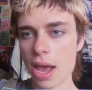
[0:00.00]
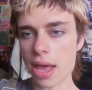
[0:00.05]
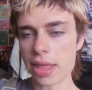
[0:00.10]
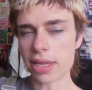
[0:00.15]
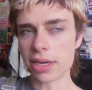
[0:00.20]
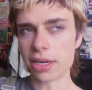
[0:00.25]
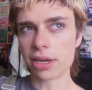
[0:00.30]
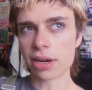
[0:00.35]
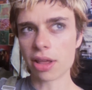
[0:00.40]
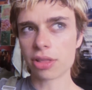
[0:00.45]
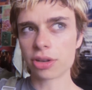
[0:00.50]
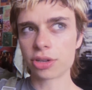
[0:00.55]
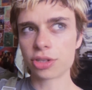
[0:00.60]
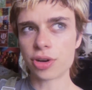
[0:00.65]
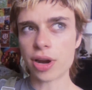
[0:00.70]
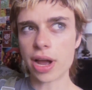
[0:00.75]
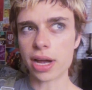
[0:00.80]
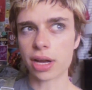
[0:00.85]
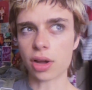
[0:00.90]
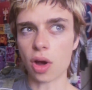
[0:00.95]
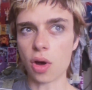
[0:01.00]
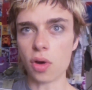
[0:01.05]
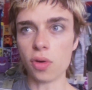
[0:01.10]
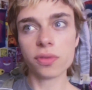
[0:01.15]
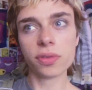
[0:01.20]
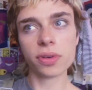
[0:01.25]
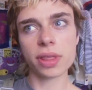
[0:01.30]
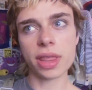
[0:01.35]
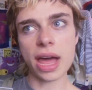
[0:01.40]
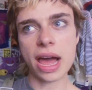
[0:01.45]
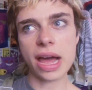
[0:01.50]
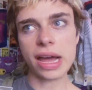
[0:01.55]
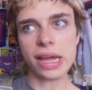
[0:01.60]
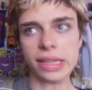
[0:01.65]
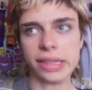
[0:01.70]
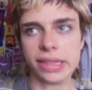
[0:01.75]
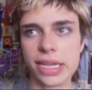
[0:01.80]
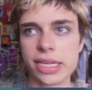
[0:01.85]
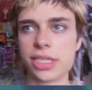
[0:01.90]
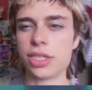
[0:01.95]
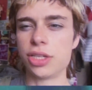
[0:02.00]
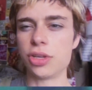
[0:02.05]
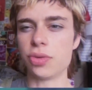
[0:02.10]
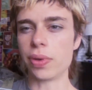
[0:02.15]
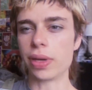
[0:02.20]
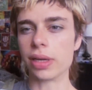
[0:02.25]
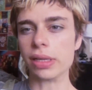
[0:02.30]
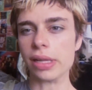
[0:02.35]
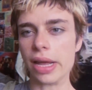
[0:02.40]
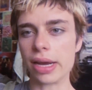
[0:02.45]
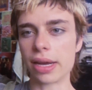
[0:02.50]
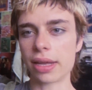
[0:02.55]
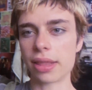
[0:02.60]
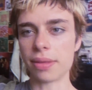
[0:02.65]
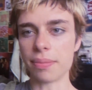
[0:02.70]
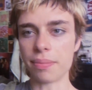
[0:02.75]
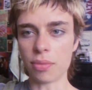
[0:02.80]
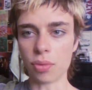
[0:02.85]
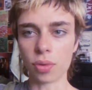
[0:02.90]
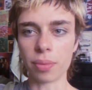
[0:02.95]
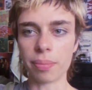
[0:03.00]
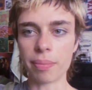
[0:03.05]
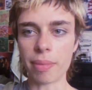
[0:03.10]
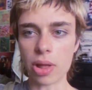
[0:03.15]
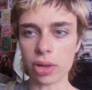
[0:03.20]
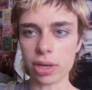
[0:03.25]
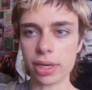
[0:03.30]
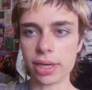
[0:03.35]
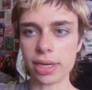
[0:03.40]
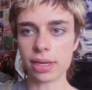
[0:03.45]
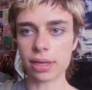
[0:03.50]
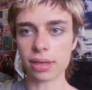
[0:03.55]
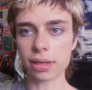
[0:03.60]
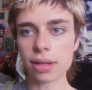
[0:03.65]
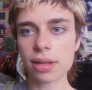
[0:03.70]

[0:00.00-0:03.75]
And then another track over that that's doing like the more melody